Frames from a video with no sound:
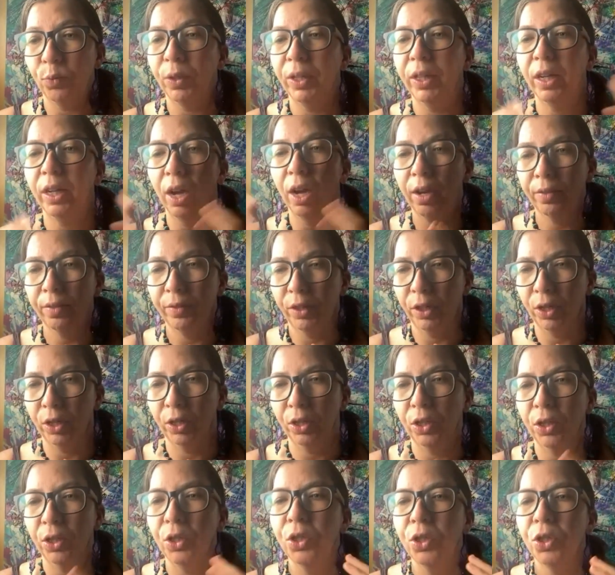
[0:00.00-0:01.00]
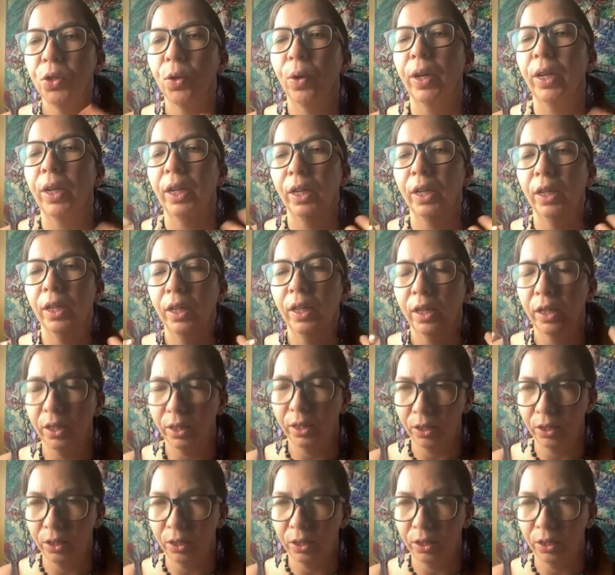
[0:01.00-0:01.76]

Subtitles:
recover so I could